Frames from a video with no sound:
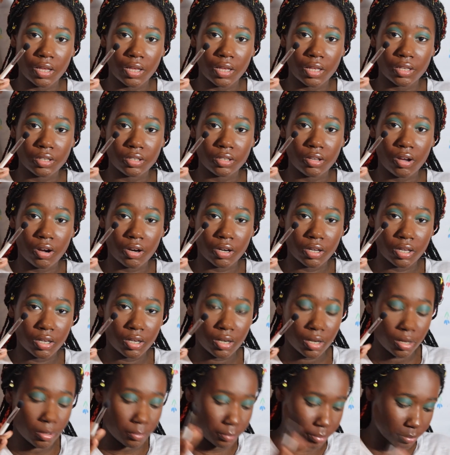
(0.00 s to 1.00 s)
And
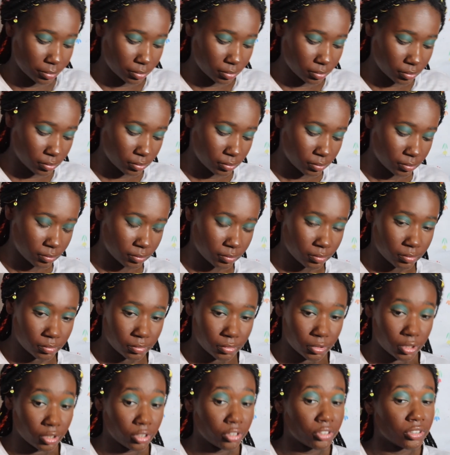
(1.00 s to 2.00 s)
darken up
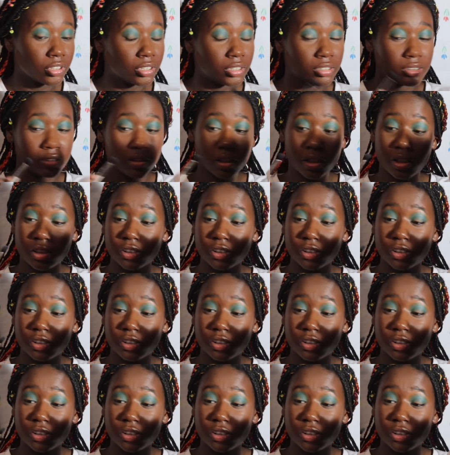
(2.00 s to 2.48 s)
the crease.